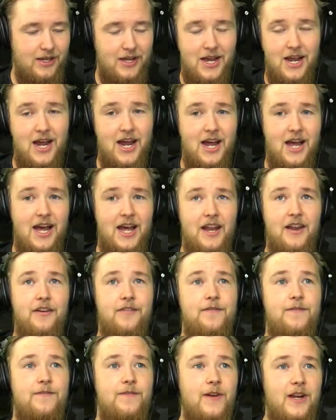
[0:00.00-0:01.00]
And I
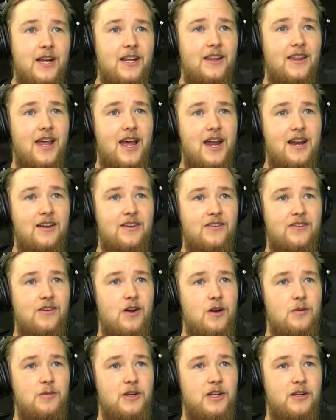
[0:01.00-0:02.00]
think that is
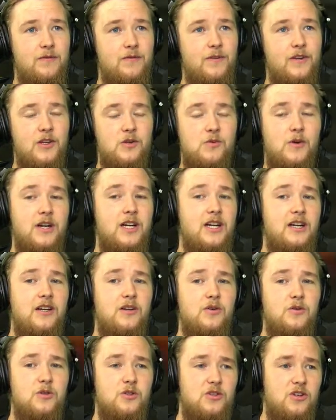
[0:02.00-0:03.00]
gonna be it for this one here.
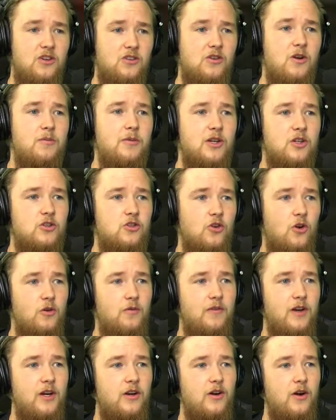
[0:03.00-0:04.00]
It was just gonna be a short
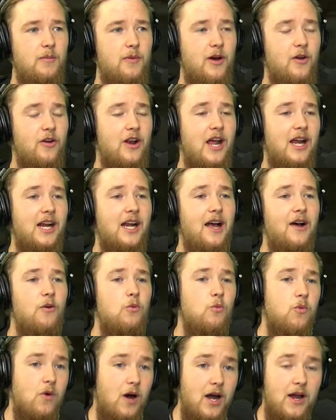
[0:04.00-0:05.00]
video about like
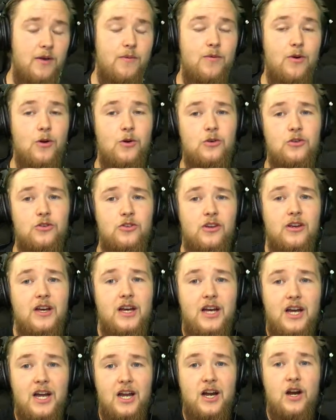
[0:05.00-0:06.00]
why rogues
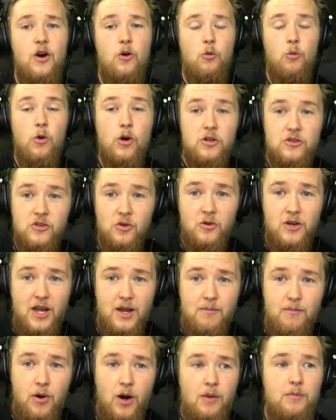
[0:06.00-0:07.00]
were so
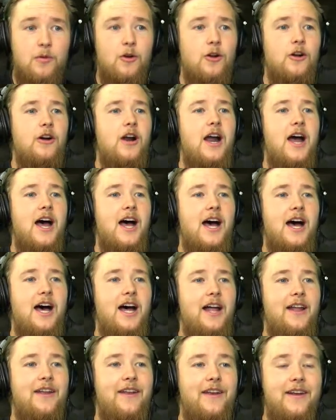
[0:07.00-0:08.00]
damn popular,
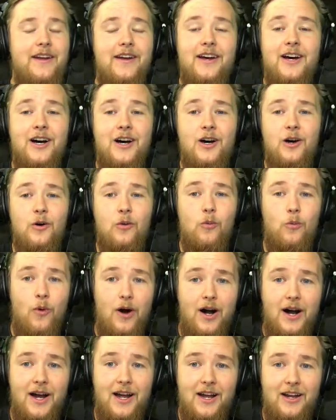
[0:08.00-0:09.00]
and
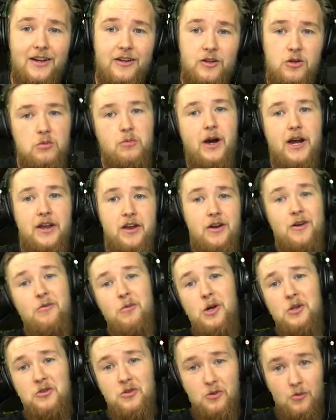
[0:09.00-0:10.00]
why you might not
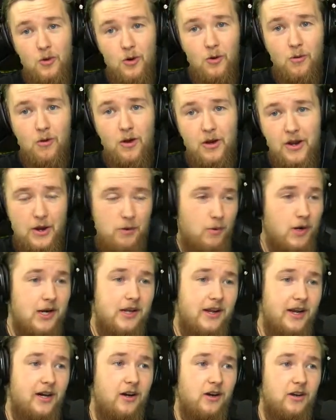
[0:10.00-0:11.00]
want to roll one, and why
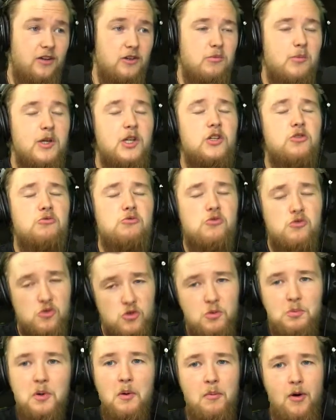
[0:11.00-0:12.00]
they're gonna be
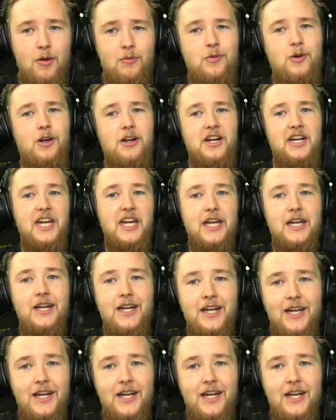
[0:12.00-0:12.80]
super popular again.